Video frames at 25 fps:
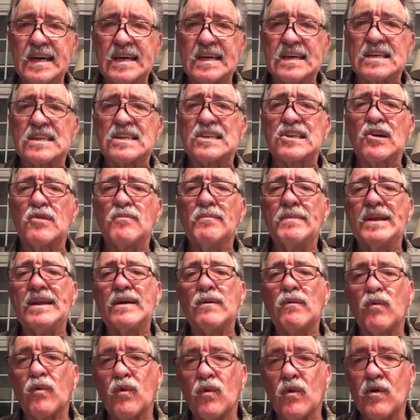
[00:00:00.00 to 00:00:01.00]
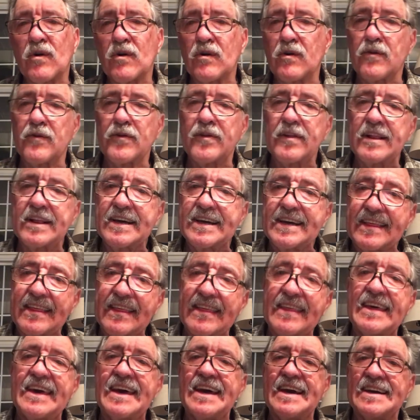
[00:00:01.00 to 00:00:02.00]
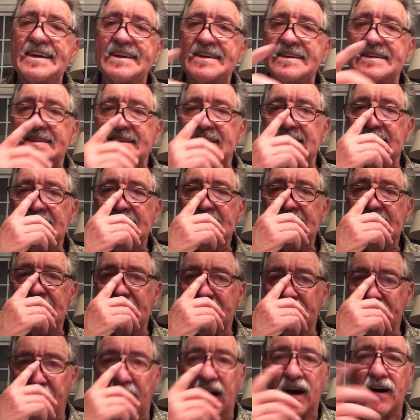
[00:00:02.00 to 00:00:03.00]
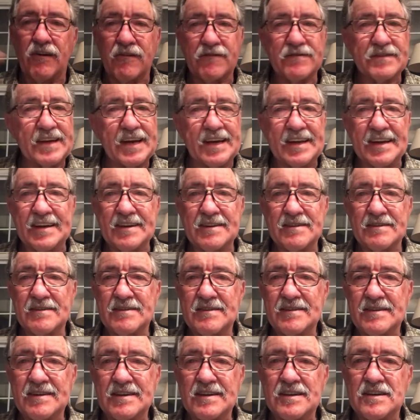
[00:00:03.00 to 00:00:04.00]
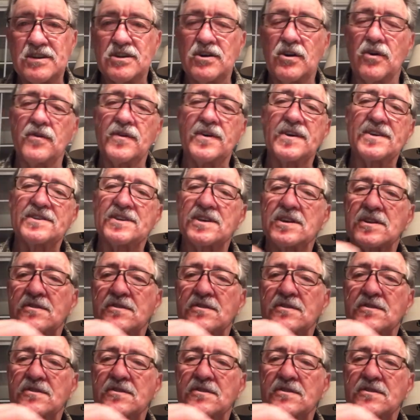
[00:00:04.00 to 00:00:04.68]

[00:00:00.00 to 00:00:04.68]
so many worldly things involved in it. You know, there's a